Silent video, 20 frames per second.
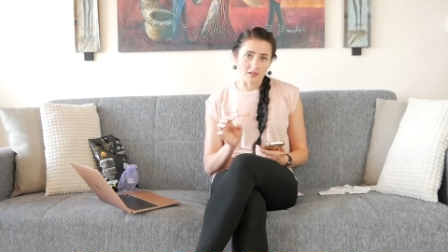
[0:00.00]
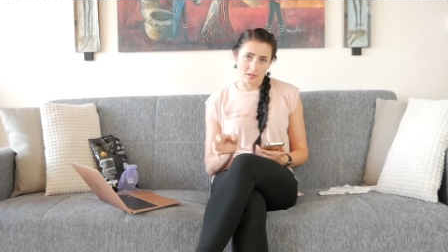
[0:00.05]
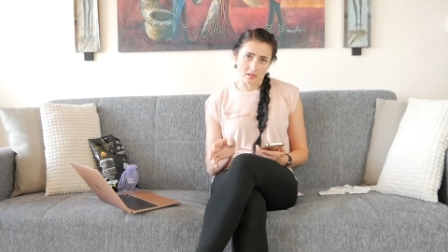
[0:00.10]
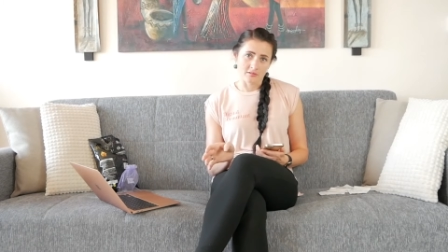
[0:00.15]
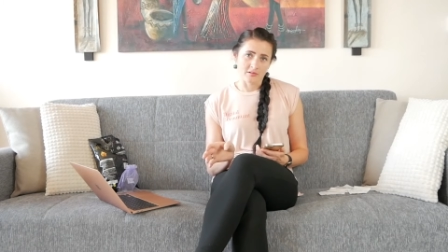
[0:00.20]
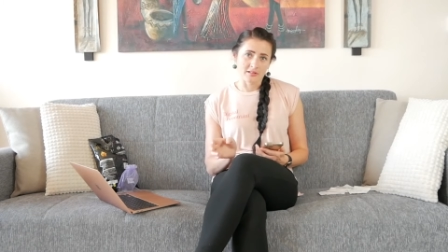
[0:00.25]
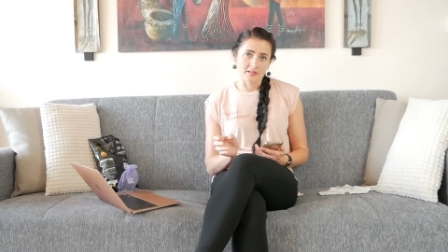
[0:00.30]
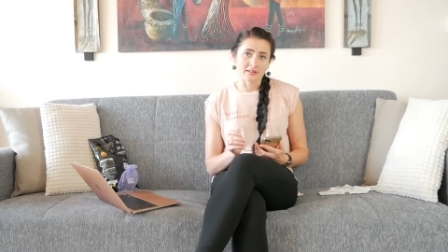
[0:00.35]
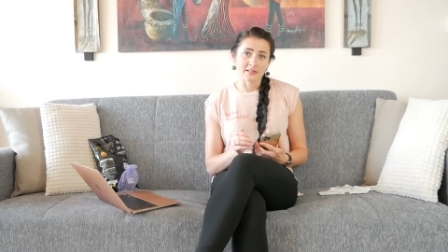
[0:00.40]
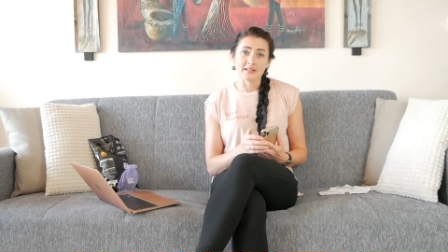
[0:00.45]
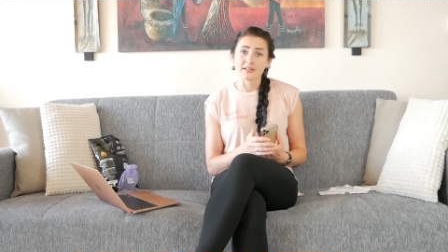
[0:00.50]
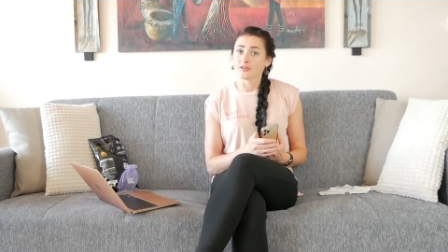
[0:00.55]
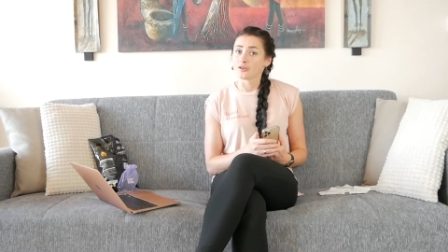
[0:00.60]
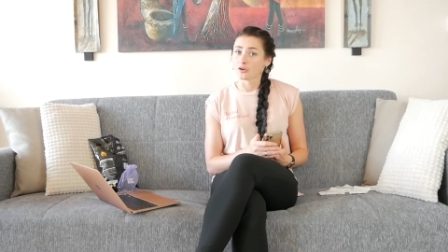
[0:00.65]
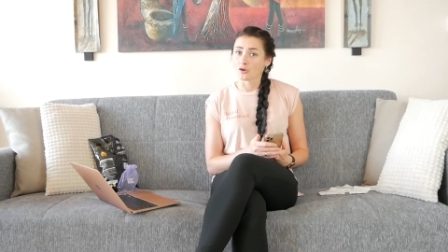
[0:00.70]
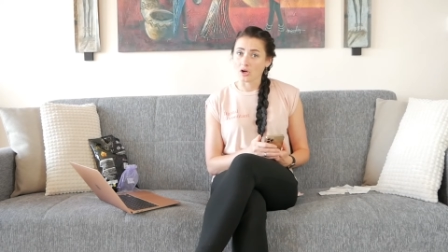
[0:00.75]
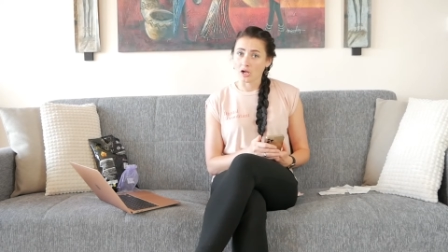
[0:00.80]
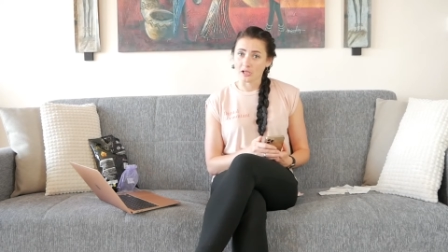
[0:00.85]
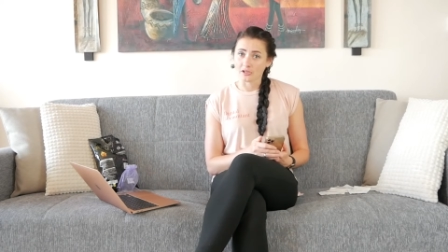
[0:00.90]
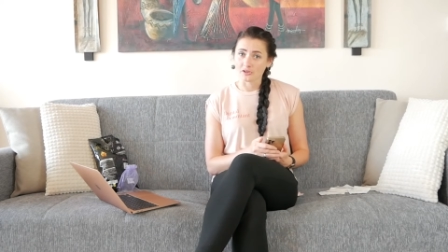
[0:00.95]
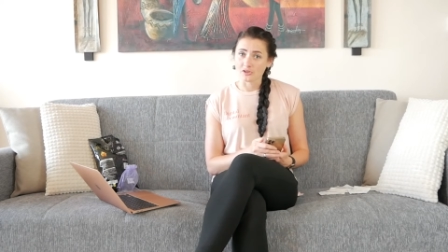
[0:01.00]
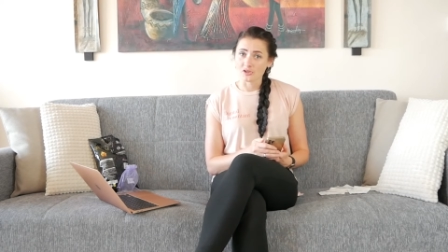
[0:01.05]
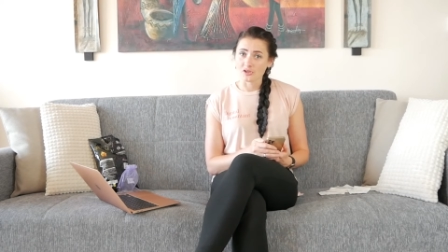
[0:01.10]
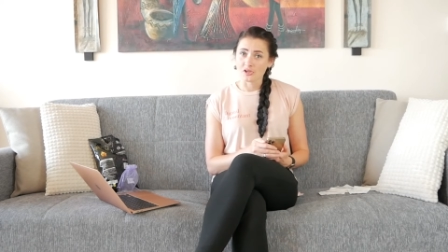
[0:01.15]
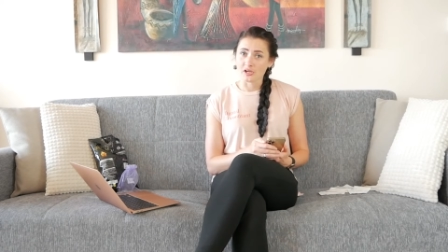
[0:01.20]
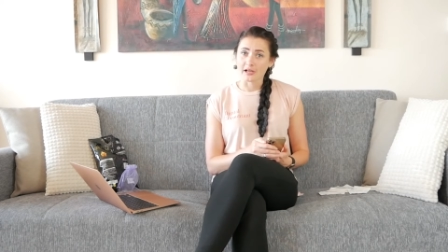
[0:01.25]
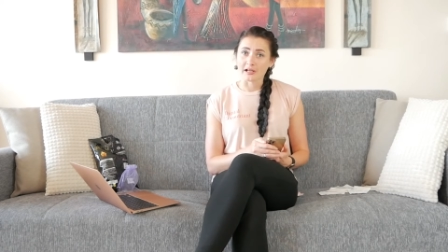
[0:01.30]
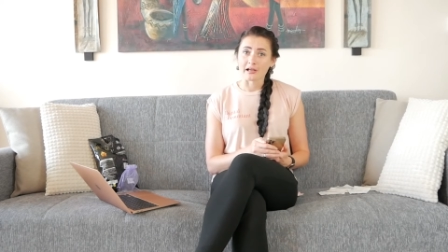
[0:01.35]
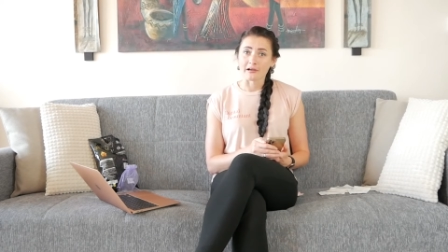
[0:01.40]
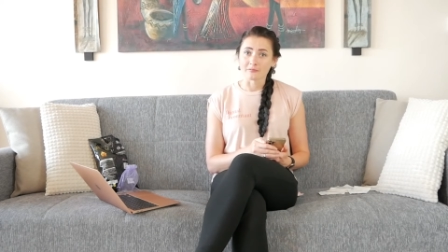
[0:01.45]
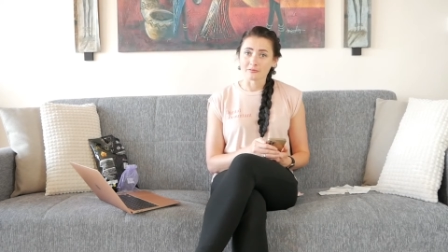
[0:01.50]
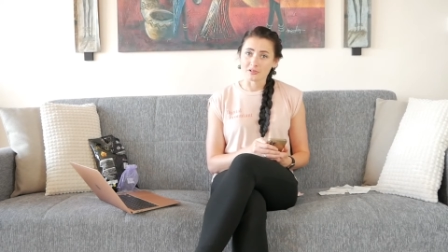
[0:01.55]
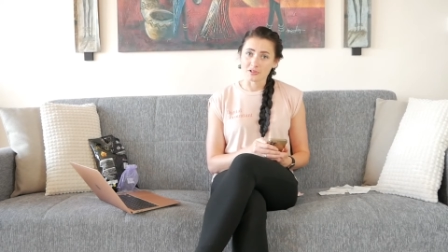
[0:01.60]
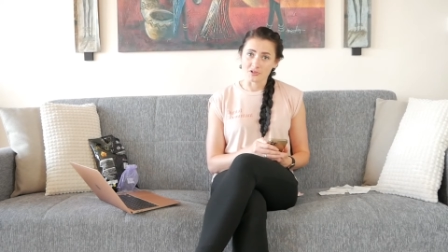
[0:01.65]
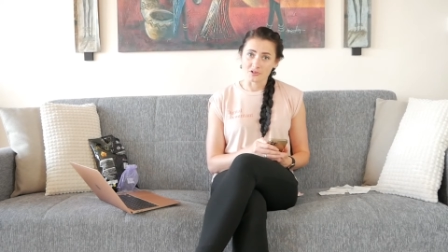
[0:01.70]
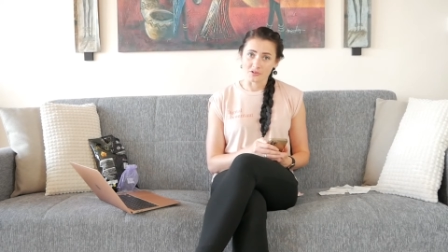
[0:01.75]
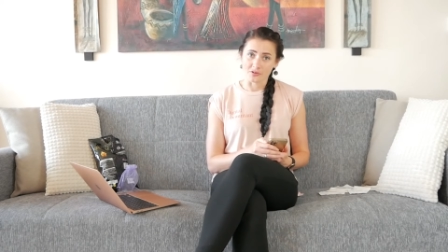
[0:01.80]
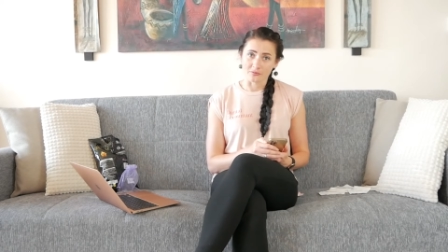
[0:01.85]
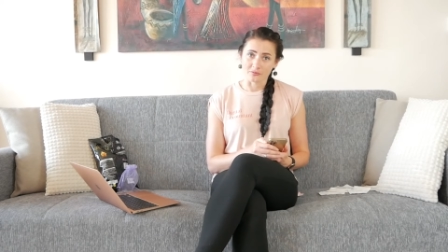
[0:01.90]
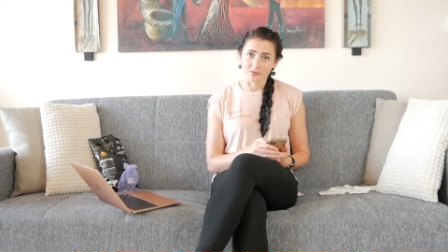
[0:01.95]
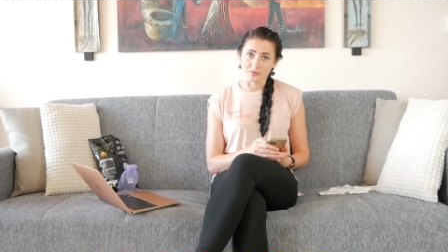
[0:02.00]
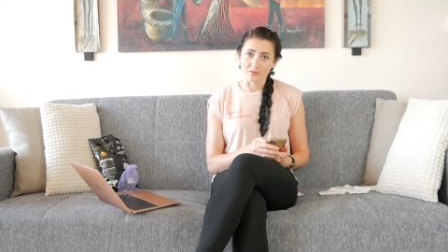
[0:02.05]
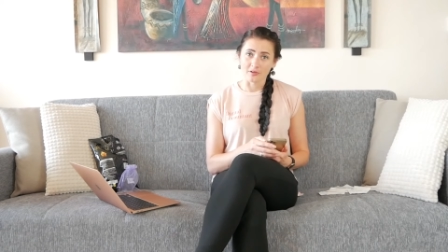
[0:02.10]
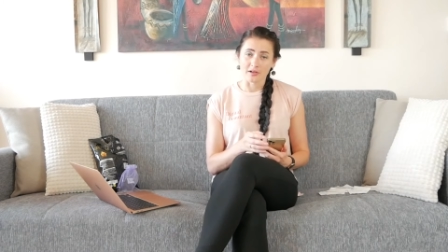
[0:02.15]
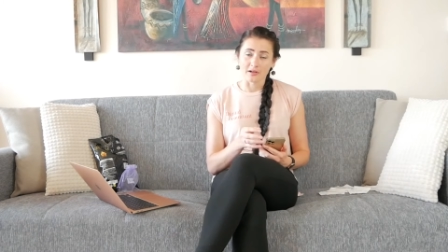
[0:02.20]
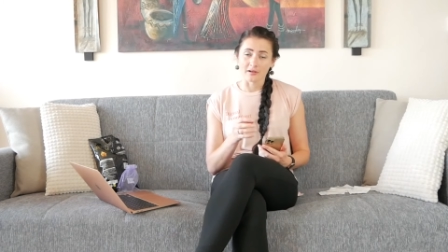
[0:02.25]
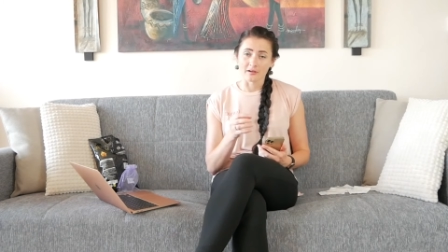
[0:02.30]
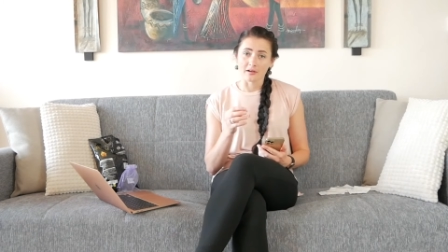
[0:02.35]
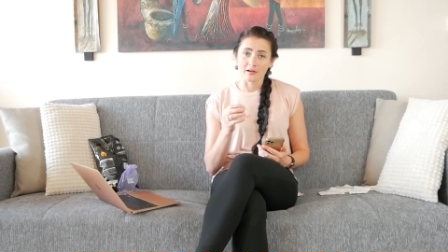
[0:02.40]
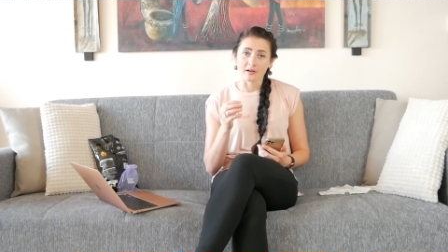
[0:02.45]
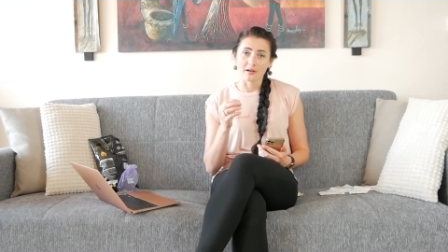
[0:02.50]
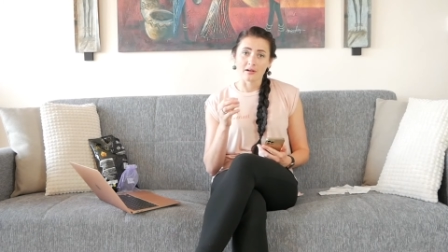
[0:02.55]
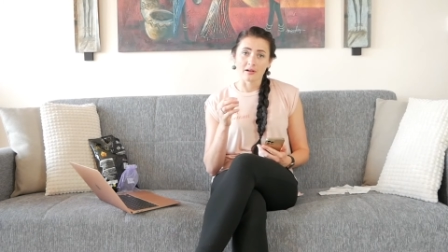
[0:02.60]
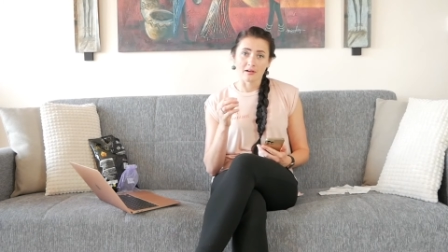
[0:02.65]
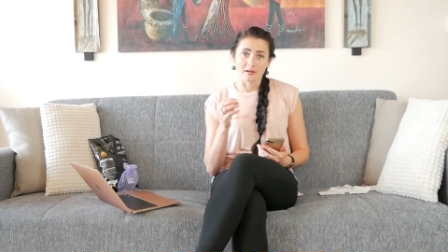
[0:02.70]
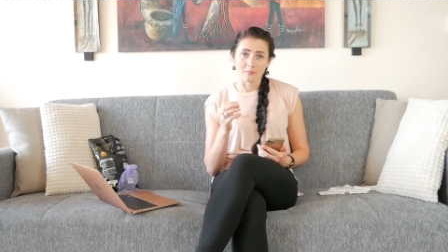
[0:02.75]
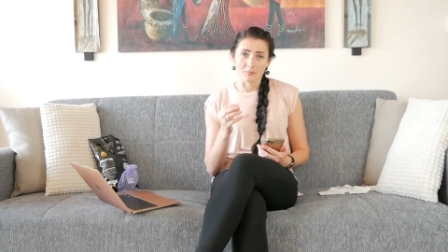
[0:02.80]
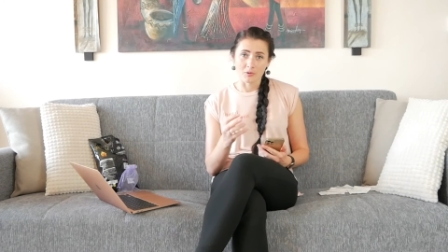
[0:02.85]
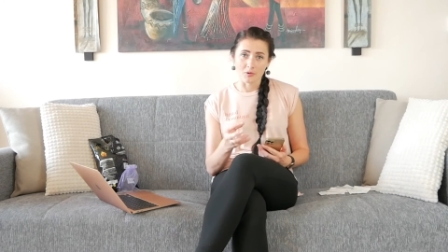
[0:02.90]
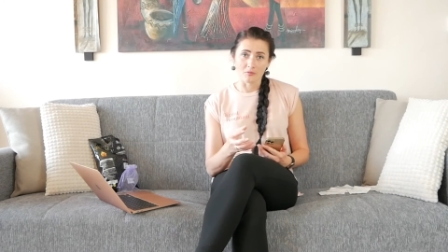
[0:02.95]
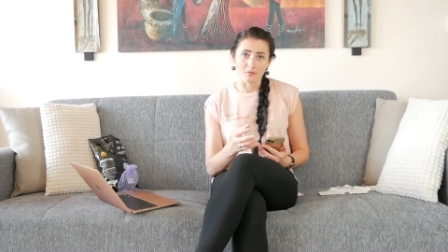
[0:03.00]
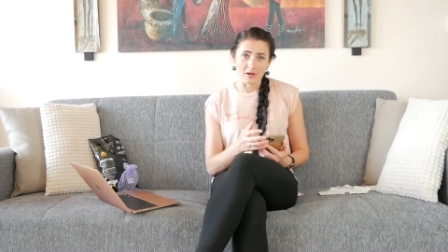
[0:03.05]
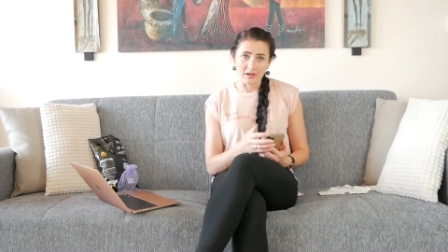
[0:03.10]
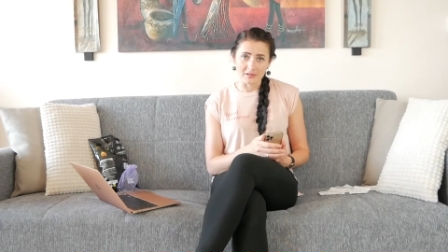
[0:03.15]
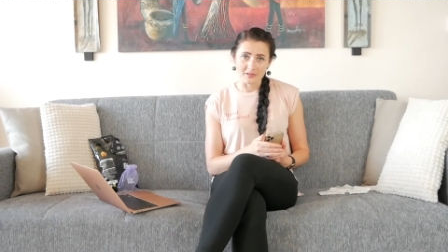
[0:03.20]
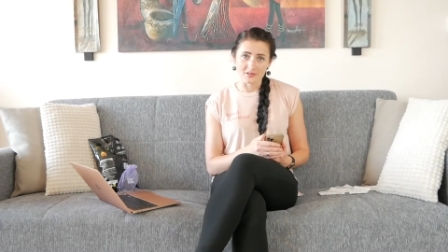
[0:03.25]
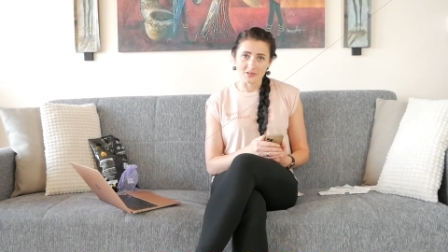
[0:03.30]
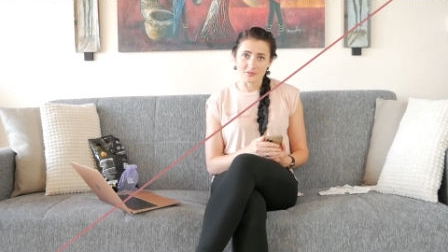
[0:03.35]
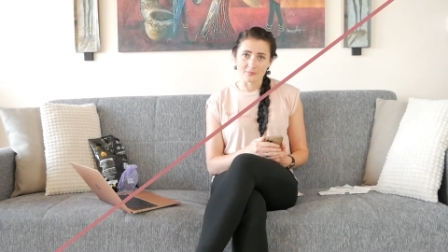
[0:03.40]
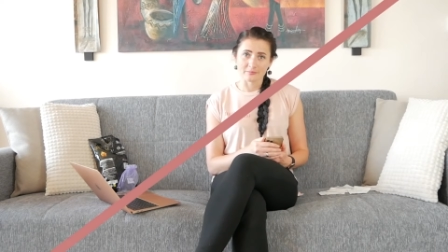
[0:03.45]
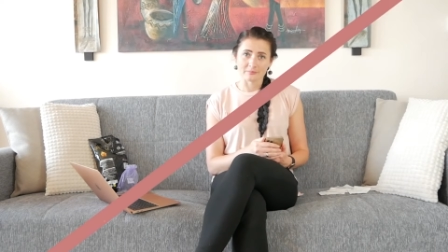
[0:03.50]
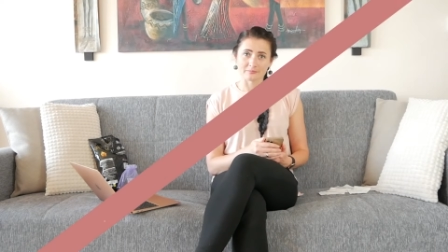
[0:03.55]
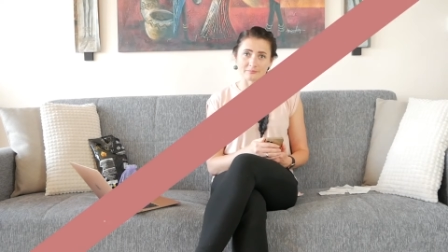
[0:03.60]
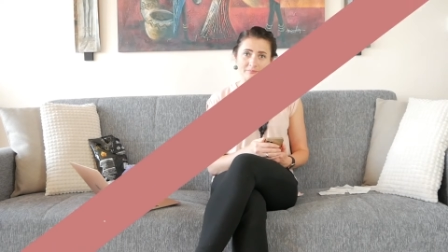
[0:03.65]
currently Crunch accounting software provides.